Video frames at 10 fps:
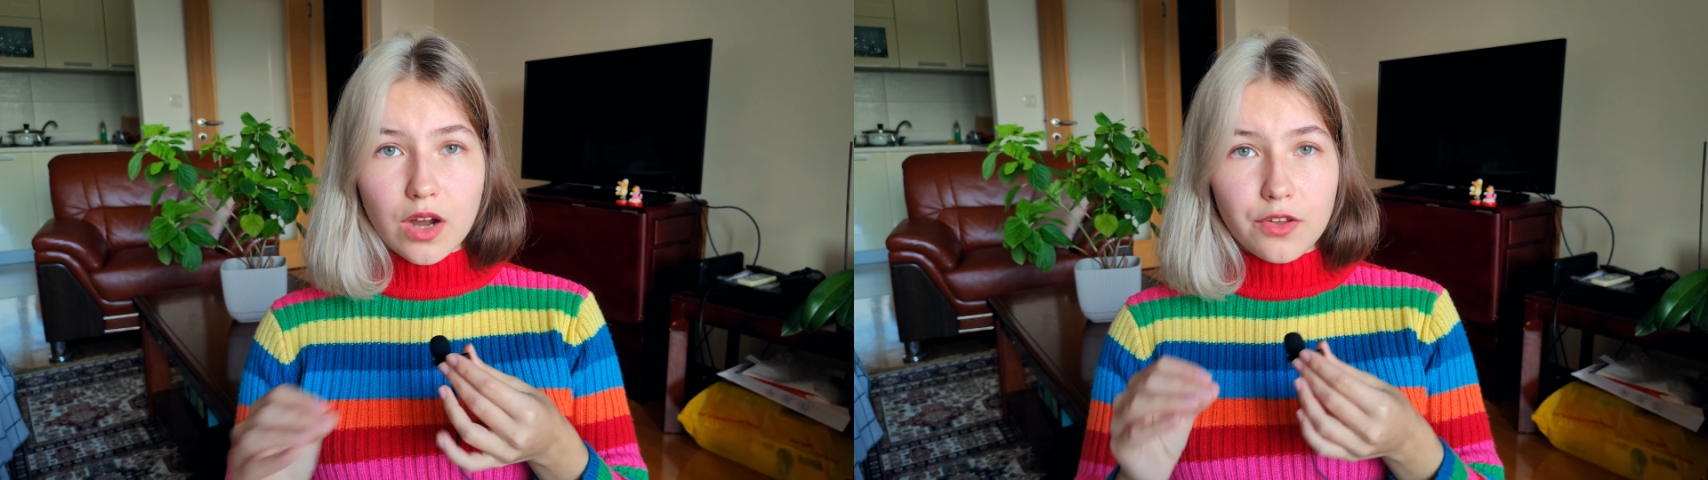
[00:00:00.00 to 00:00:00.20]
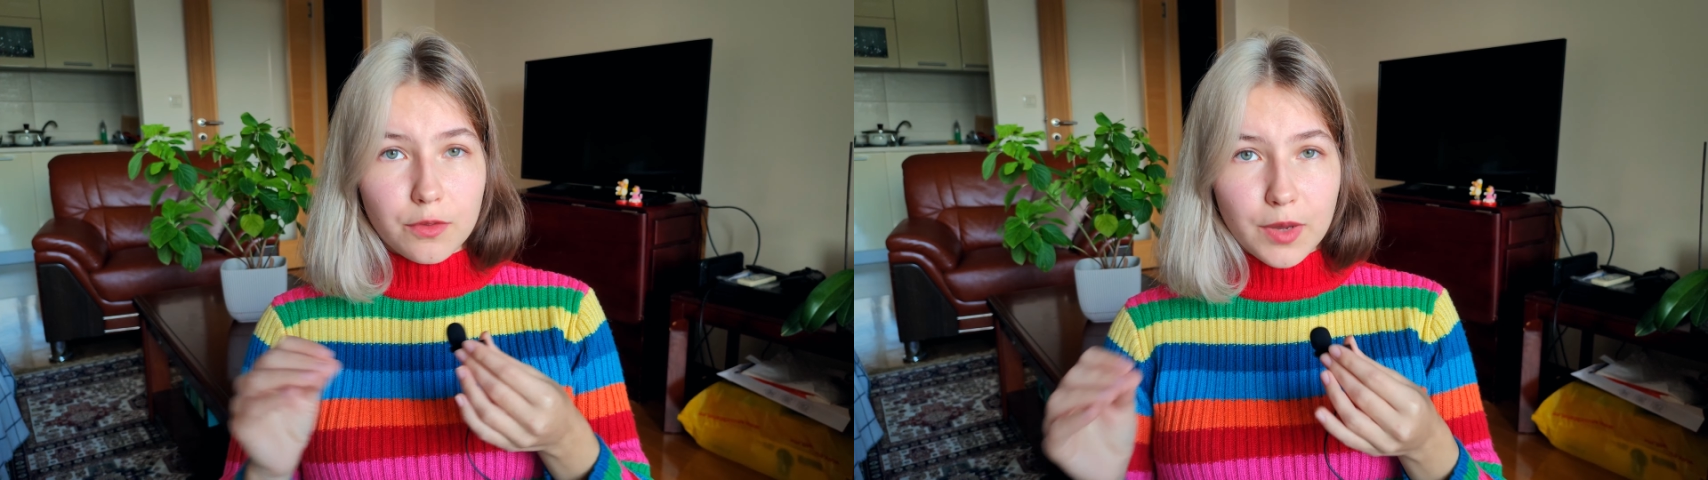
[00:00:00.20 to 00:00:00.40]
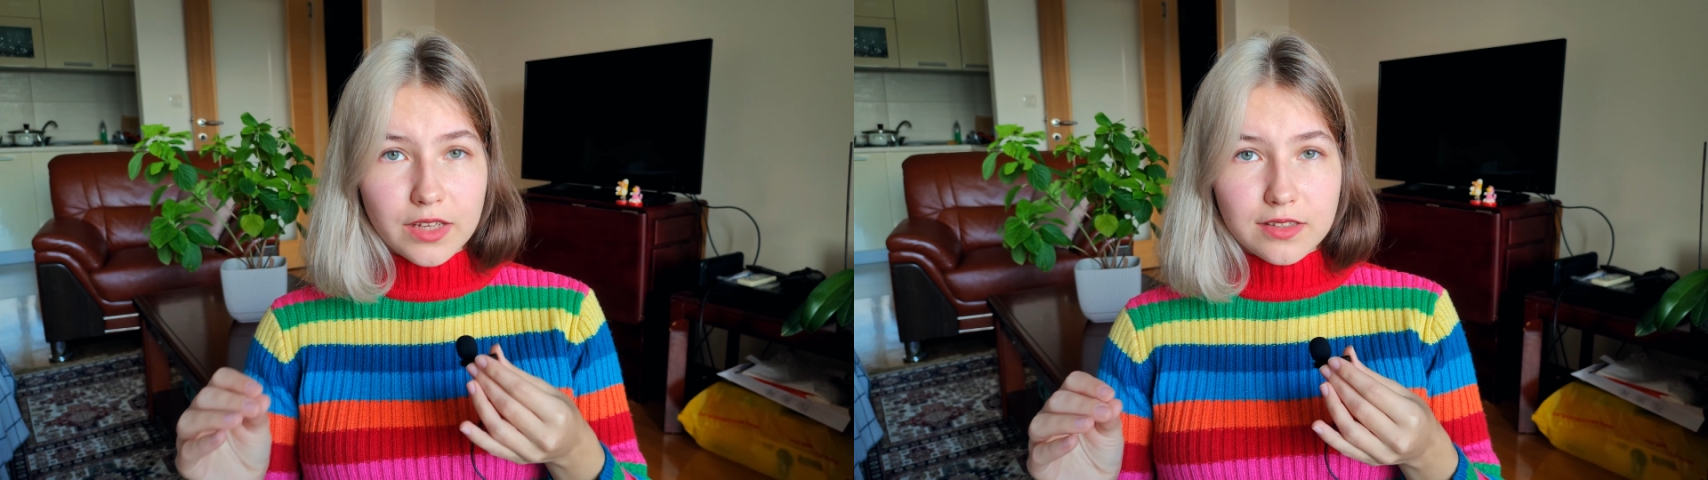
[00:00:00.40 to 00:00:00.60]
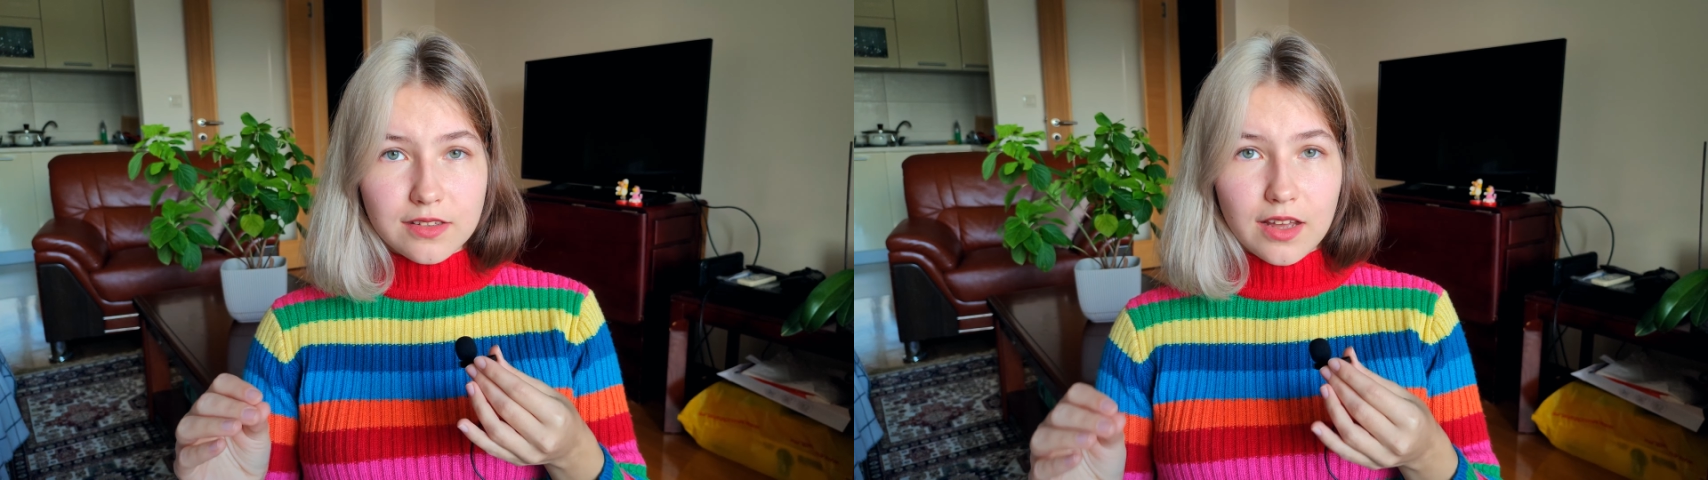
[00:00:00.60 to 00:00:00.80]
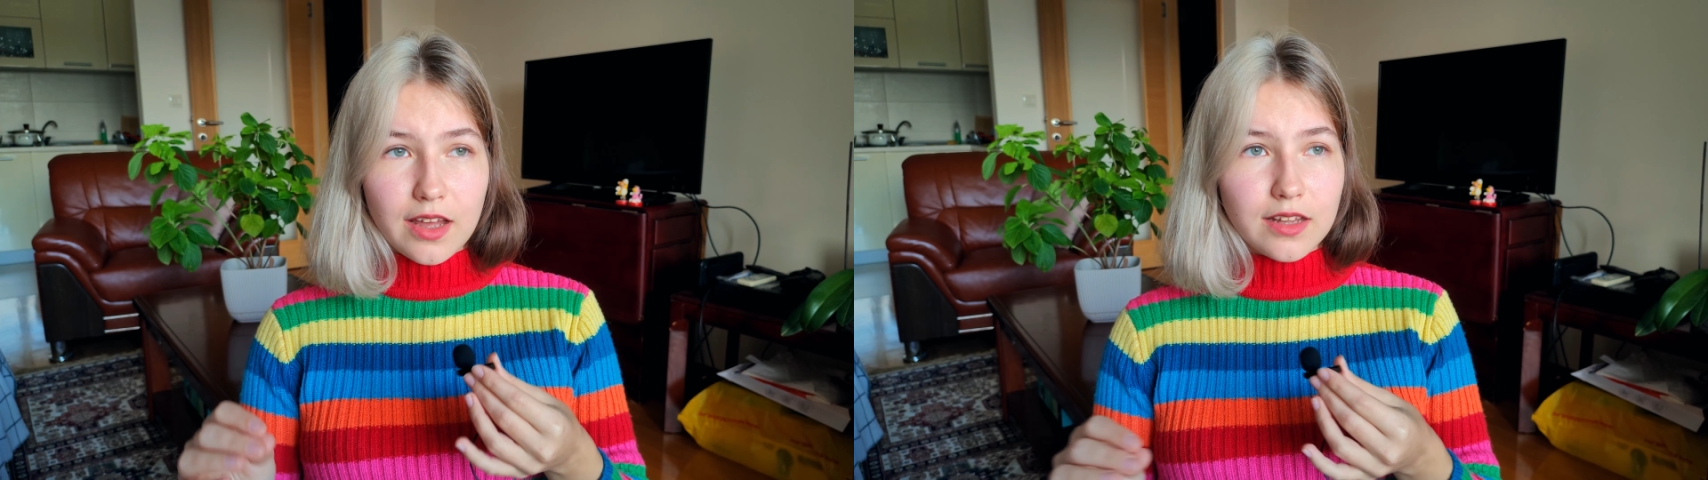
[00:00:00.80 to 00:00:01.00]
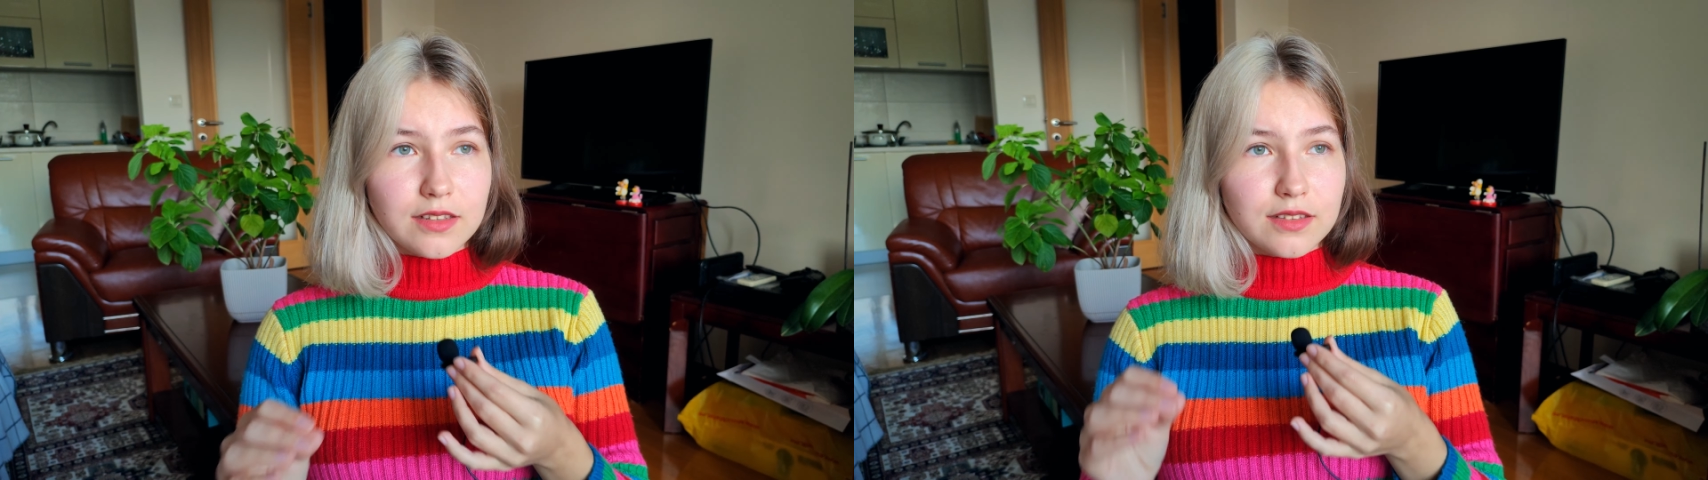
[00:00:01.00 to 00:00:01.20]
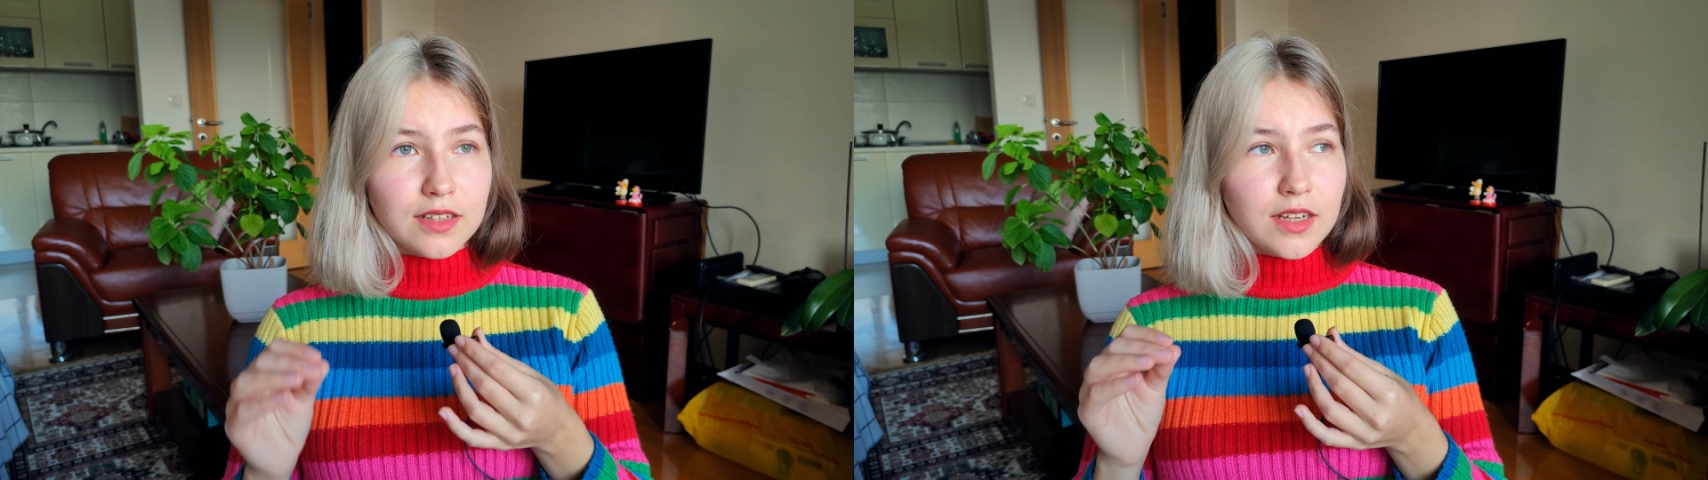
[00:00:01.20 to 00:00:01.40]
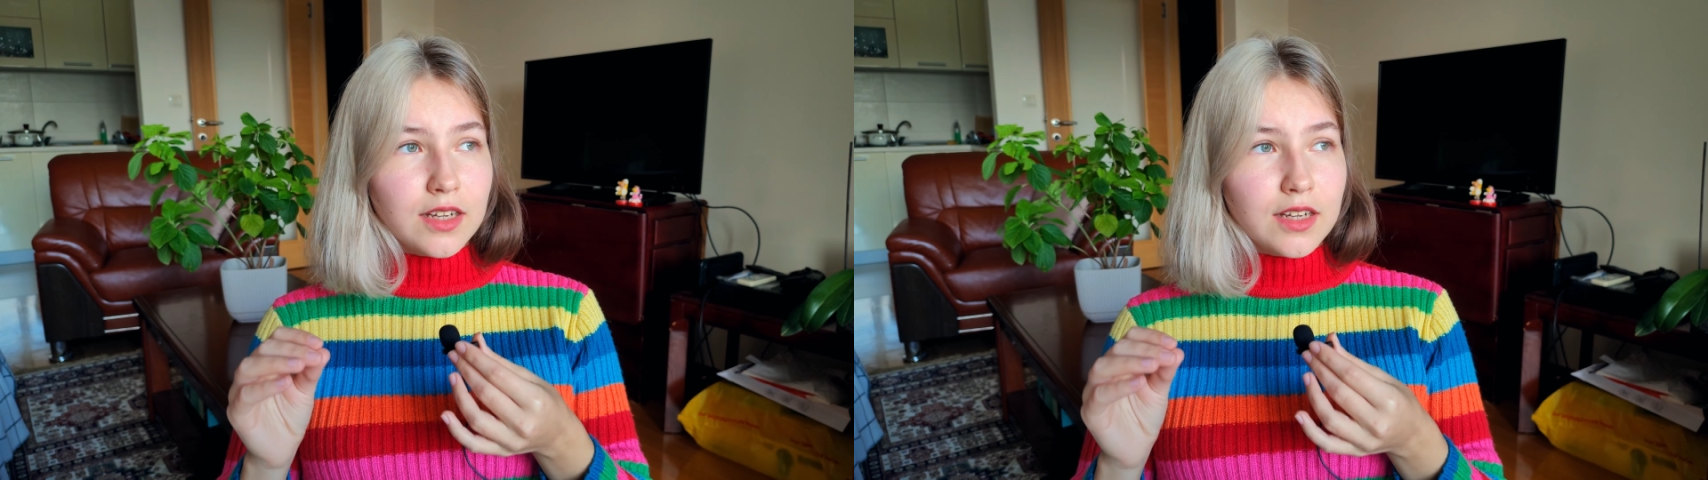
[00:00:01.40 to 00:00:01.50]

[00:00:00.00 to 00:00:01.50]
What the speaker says: are the best and